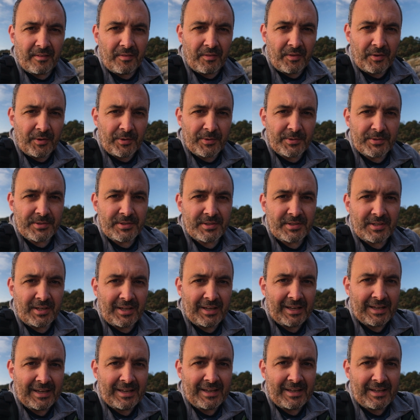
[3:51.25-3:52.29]

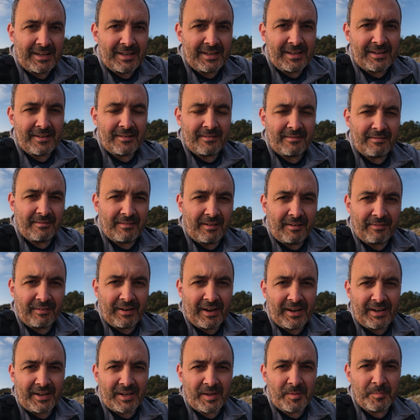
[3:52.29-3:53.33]
I've
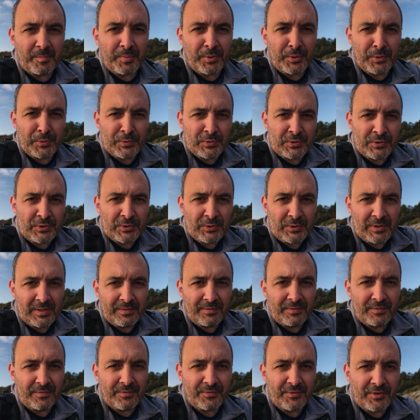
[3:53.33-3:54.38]
kind of composed two
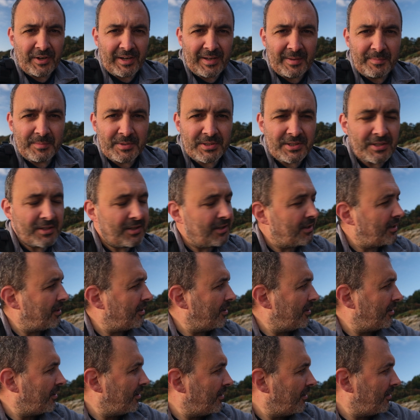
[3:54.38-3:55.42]
different frames.
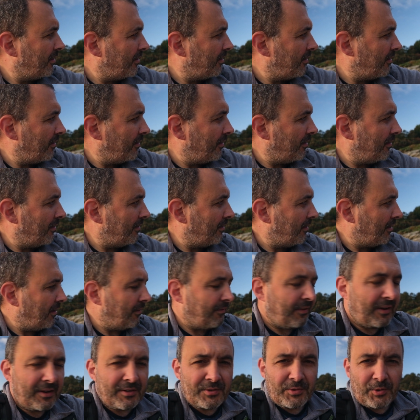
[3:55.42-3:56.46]

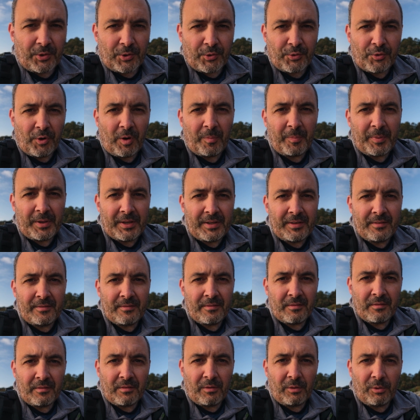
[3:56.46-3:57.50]
If I sort of crop in,
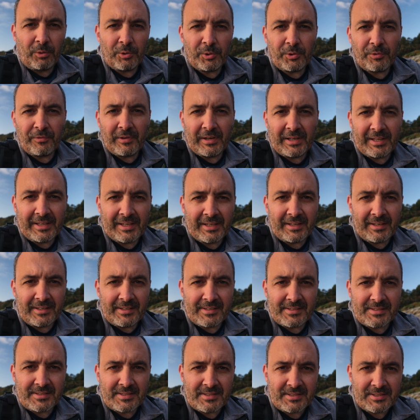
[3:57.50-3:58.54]
all you really get
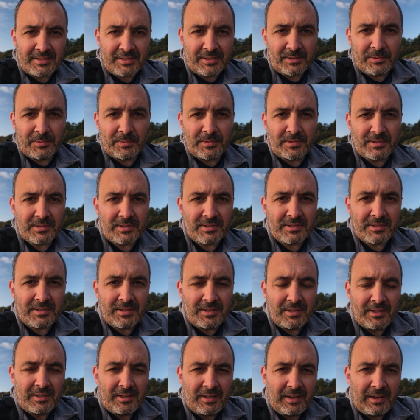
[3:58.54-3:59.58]
is the stones
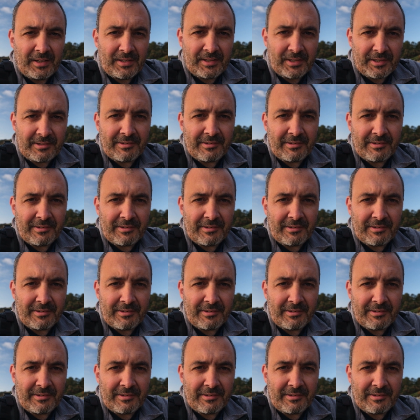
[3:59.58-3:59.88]
and the